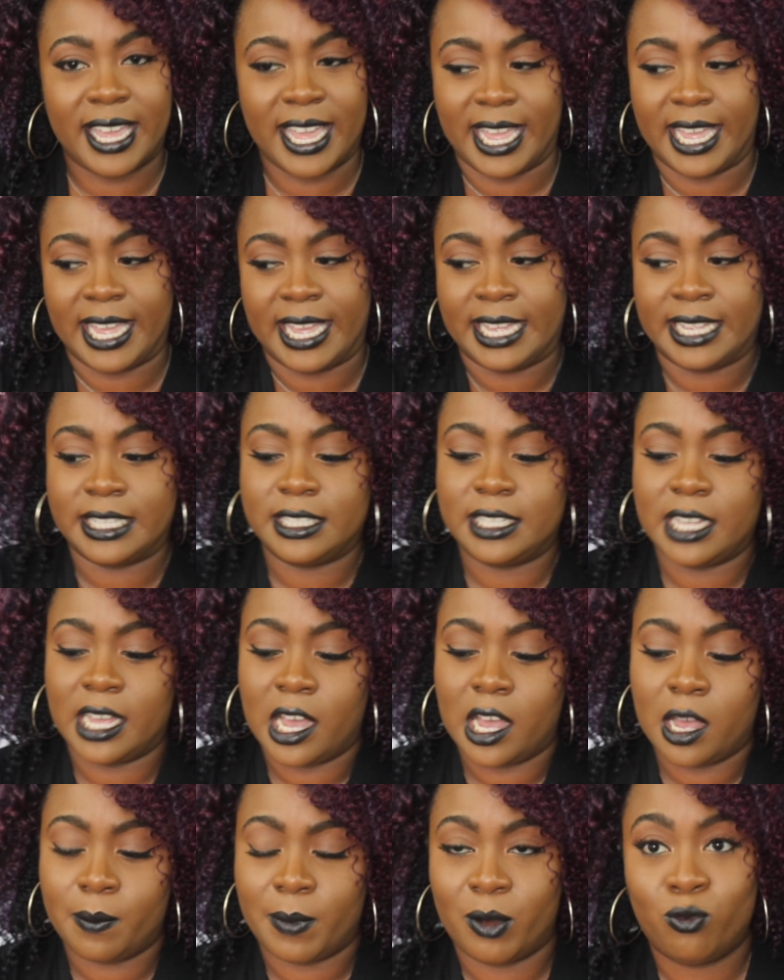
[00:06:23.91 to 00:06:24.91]
And
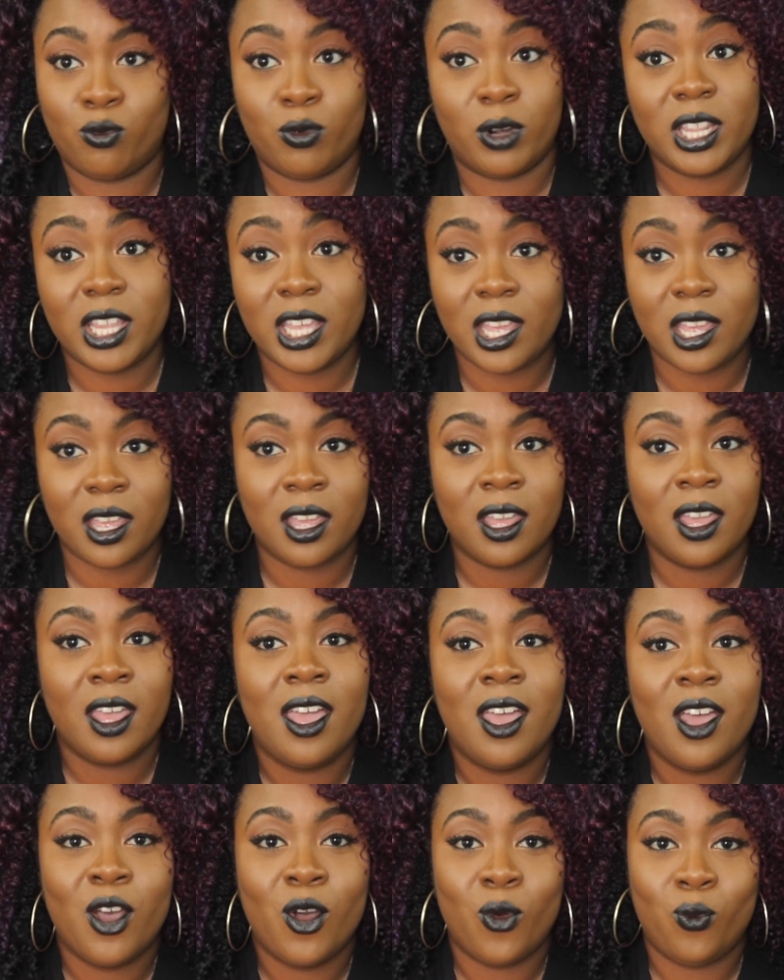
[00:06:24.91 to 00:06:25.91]
um, I really,
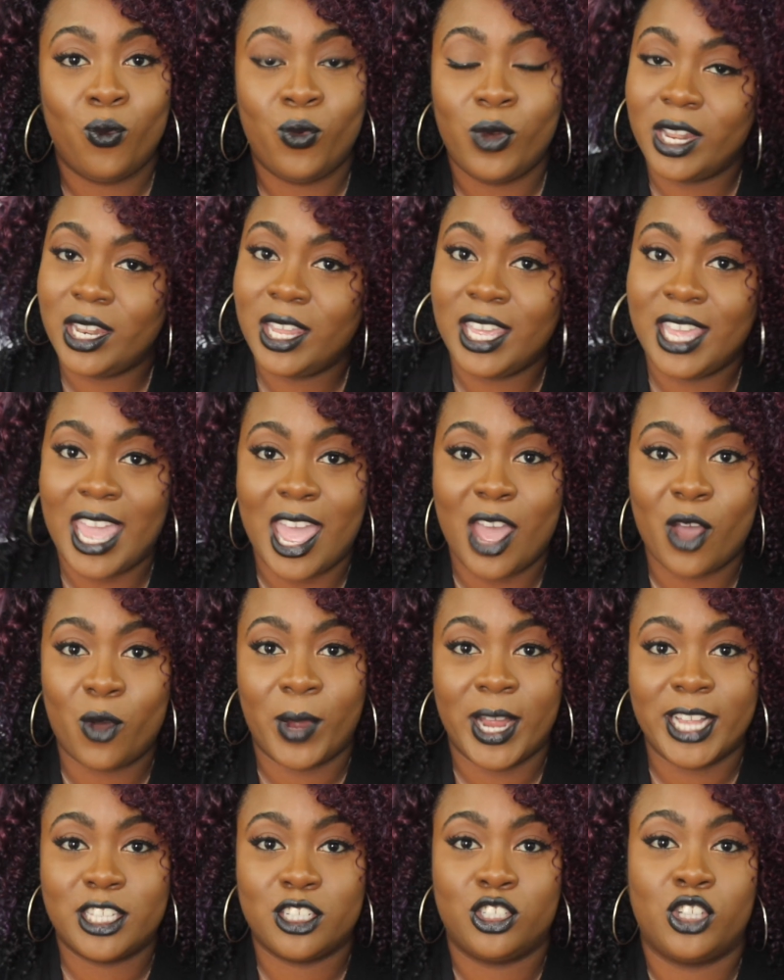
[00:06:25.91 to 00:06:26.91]
really can't
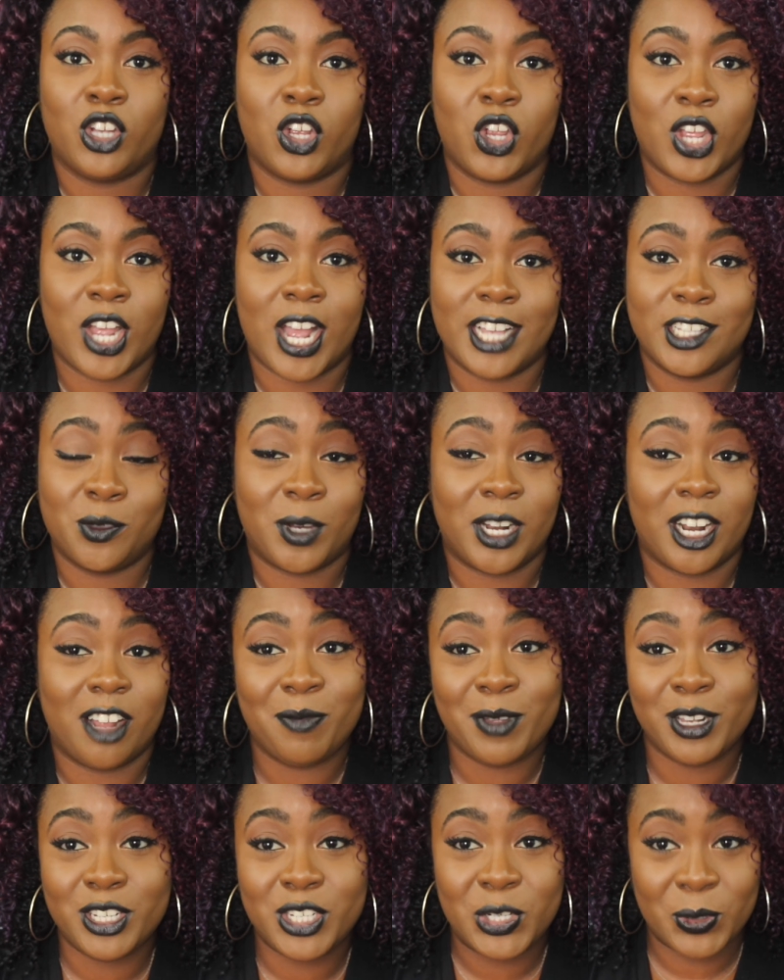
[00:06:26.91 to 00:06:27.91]
wait to show you guys what
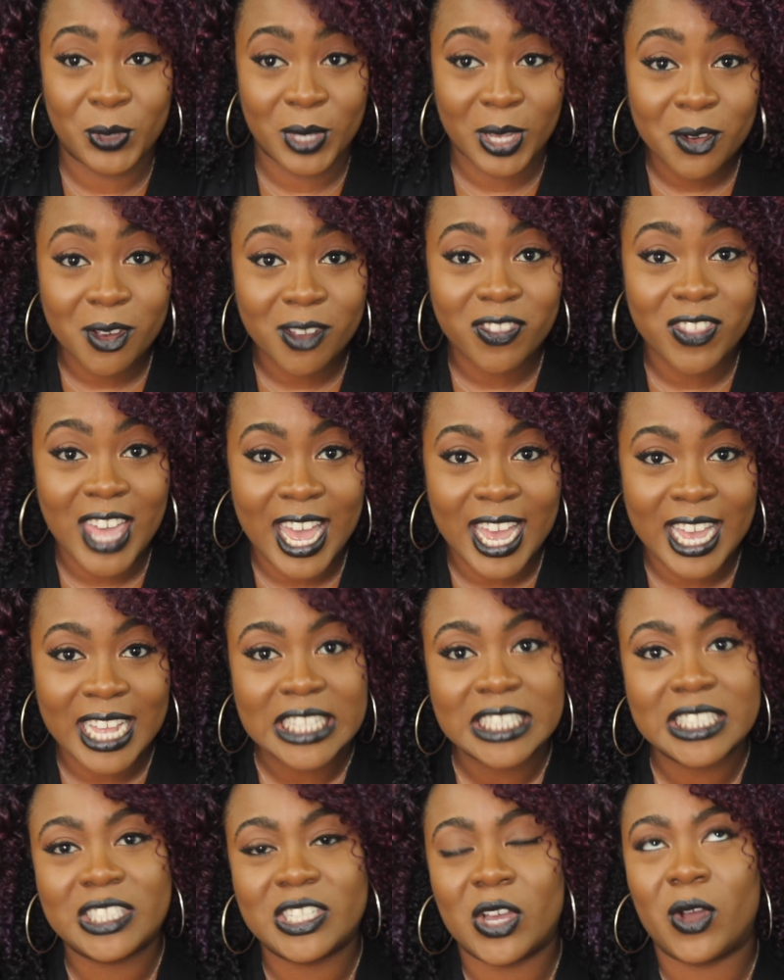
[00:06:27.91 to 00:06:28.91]
I've been doing with
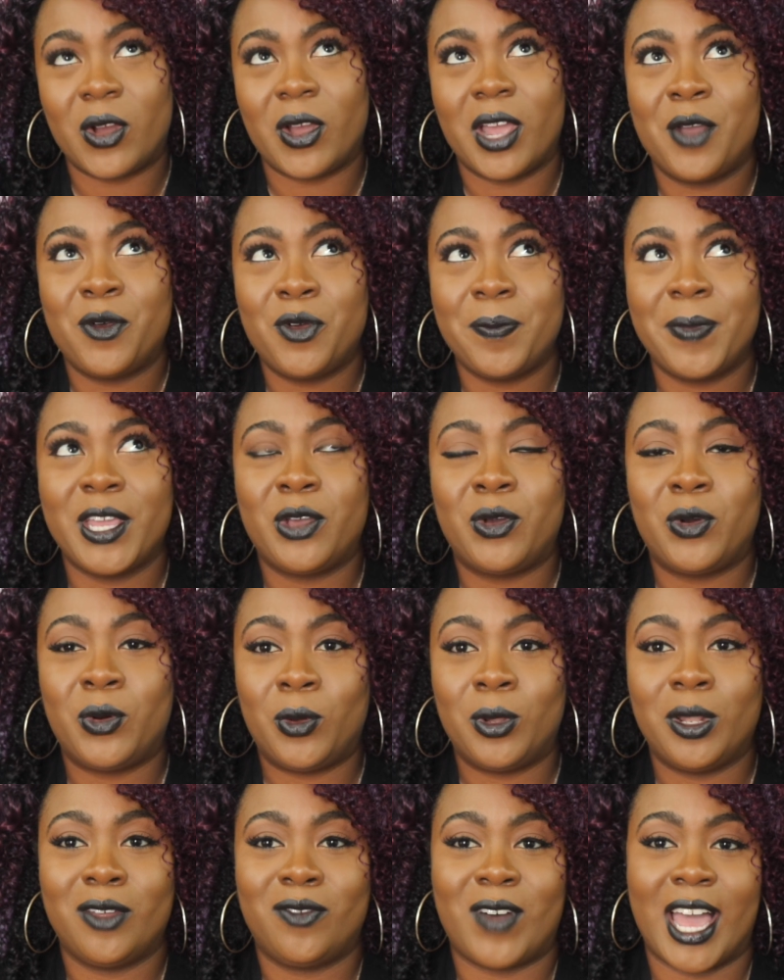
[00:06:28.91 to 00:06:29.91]
that. So it would be
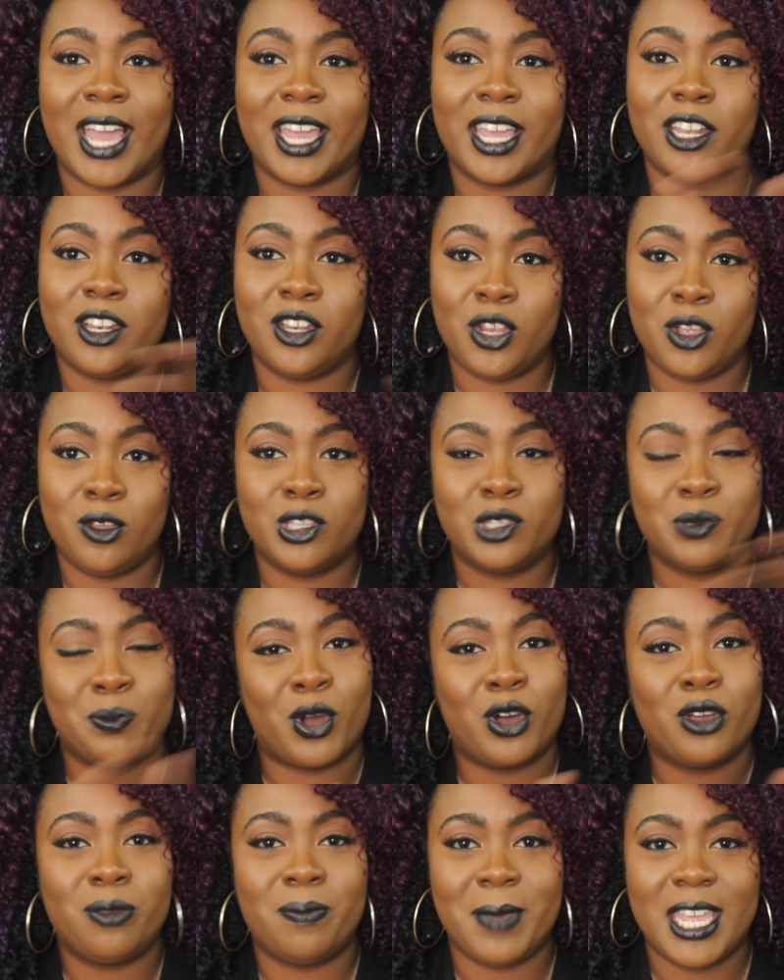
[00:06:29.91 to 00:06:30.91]
cool if I could use
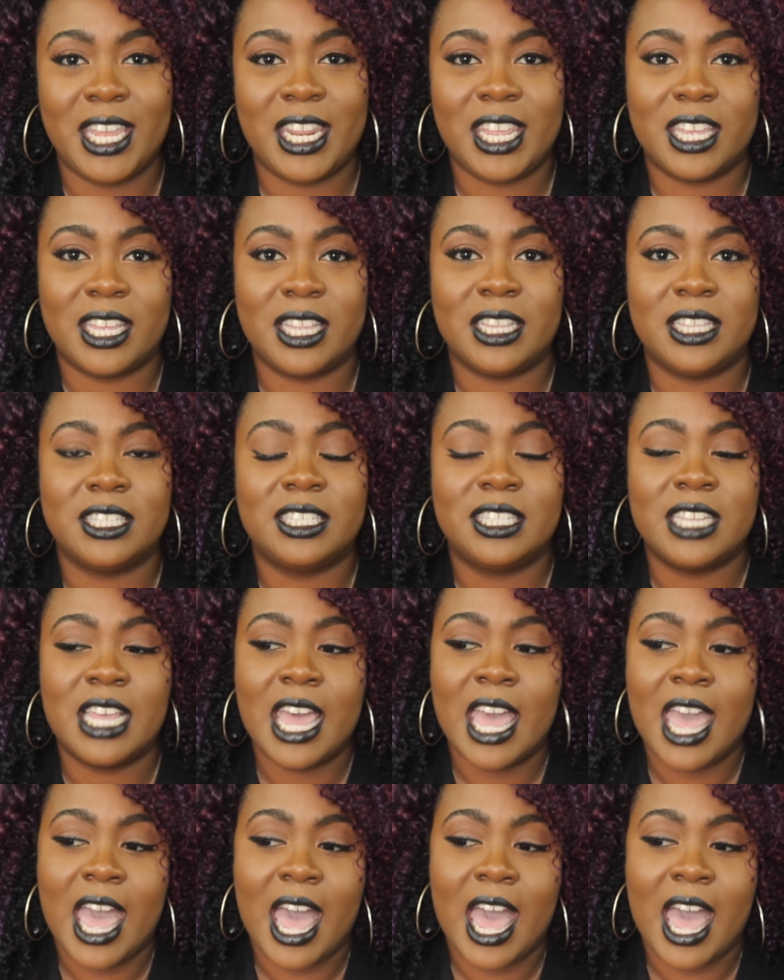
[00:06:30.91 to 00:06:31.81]
both mediums.